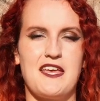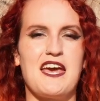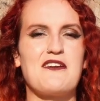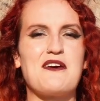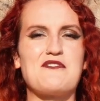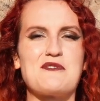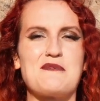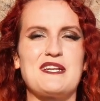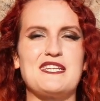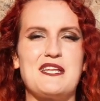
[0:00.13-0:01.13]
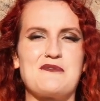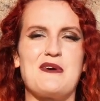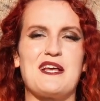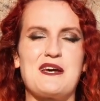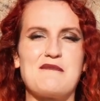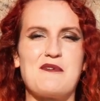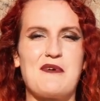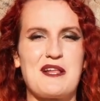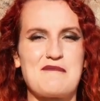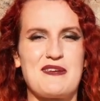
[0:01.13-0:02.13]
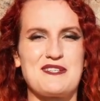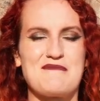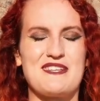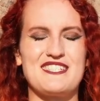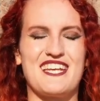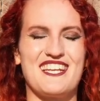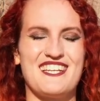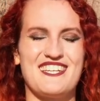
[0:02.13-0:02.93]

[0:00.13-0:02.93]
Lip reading: Hello everyone and welcome back to my channel.